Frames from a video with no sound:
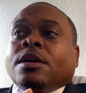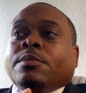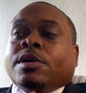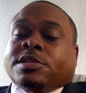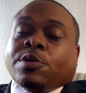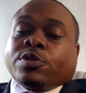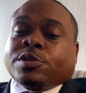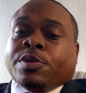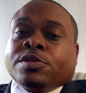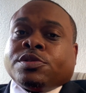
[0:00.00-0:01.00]
because they weren't
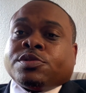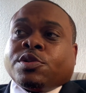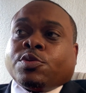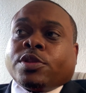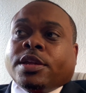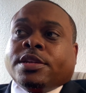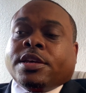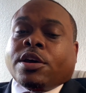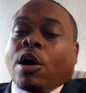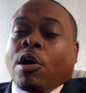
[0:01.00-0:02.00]
supposed to. So they
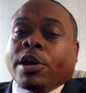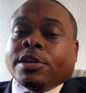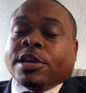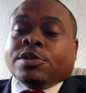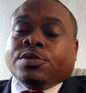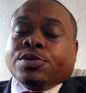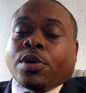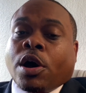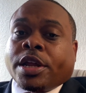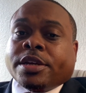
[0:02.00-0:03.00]
do
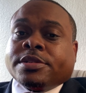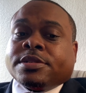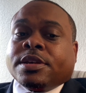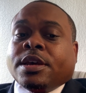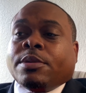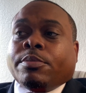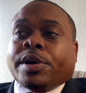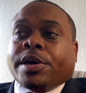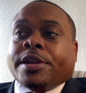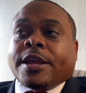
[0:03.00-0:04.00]
audits,
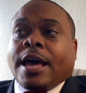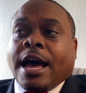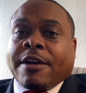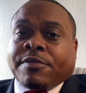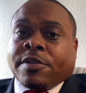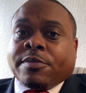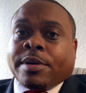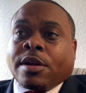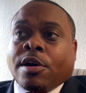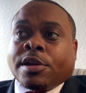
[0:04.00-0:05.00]
but I've never
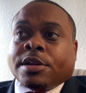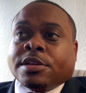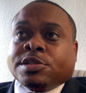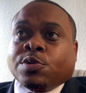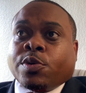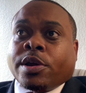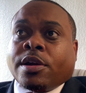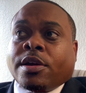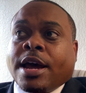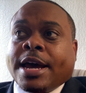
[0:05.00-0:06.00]
been audited to
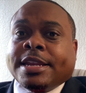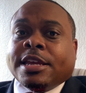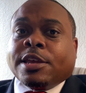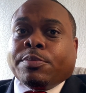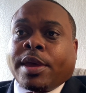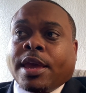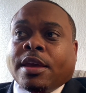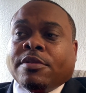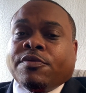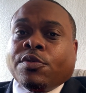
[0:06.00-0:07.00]
where I didn't get
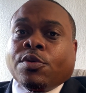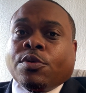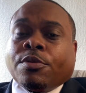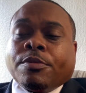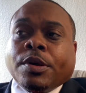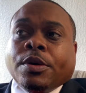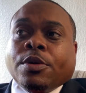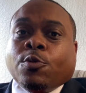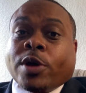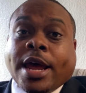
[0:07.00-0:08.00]
paid for
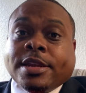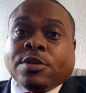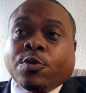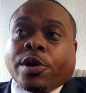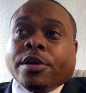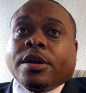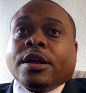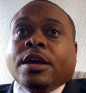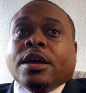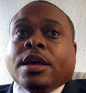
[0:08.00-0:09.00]
what I didn't work,
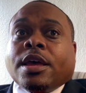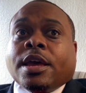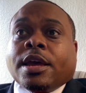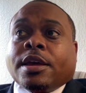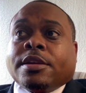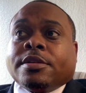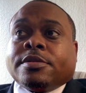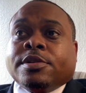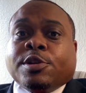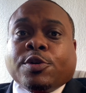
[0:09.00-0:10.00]

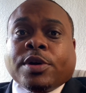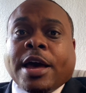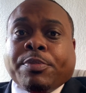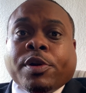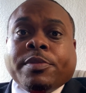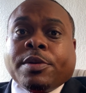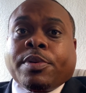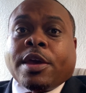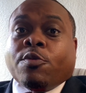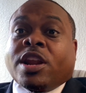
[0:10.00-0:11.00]
and got premium
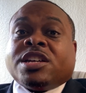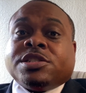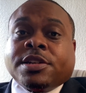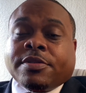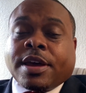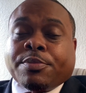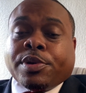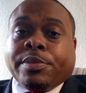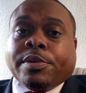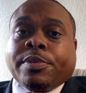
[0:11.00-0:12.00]
pay when I shouldn't have gotten
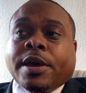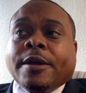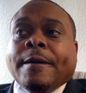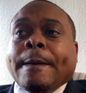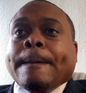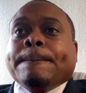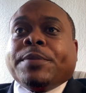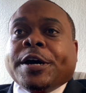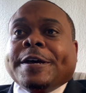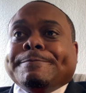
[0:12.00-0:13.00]
premium pay.
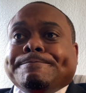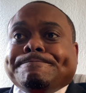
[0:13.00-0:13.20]
But